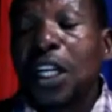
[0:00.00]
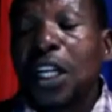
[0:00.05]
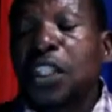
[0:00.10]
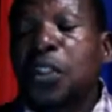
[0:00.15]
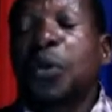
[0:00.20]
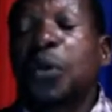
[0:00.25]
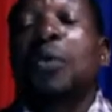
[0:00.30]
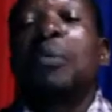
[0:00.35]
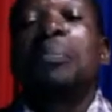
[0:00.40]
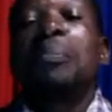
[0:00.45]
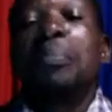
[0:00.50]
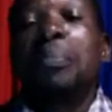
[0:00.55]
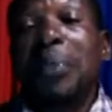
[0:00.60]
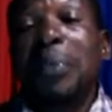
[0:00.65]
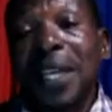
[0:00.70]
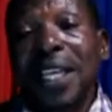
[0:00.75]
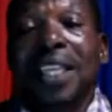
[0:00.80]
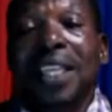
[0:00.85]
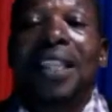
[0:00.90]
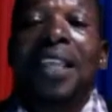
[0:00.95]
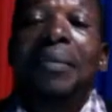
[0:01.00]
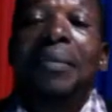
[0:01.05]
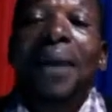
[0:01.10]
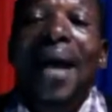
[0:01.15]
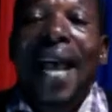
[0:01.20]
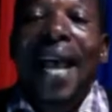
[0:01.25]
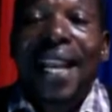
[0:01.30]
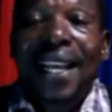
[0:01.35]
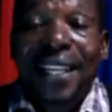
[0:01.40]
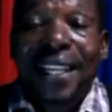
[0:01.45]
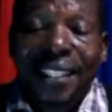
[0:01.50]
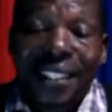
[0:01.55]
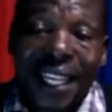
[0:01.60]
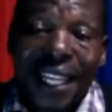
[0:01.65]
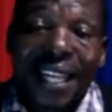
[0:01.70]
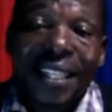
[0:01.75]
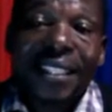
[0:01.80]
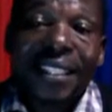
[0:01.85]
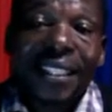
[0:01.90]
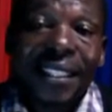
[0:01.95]
So make them
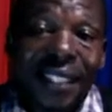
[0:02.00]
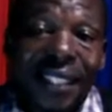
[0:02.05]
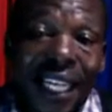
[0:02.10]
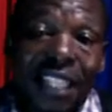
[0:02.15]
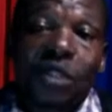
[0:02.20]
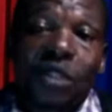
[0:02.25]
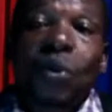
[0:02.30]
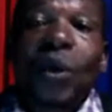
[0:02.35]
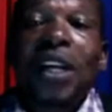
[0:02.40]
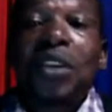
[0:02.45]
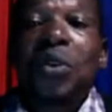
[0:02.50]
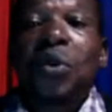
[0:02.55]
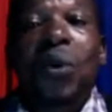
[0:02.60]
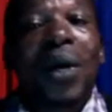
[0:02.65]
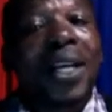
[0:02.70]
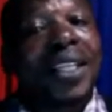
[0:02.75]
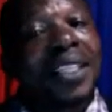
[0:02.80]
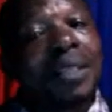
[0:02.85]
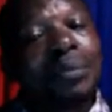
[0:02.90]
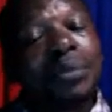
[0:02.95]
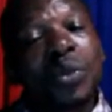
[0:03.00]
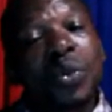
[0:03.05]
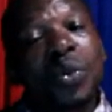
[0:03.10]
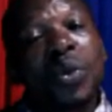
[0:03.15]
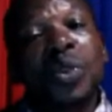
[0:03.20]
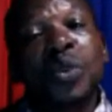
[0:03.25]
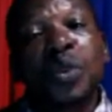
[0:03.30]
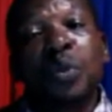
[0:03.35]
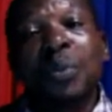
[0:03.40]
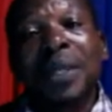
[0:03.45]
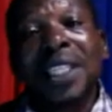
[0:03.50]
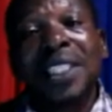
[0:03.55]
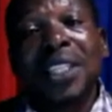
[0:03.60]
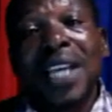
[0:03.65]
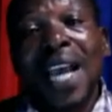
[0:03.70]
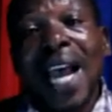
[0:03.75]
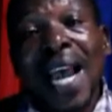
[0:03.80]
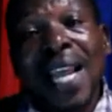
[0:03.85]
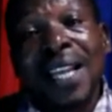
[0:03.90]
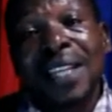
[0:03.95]
understand that's why you want them to go to bed
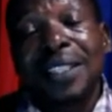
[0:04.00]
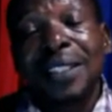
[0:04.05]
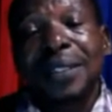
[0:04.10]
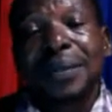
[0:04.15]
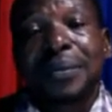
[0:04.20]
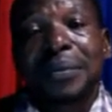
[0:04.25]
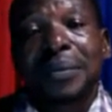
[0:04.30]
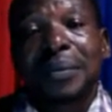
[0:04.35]
early.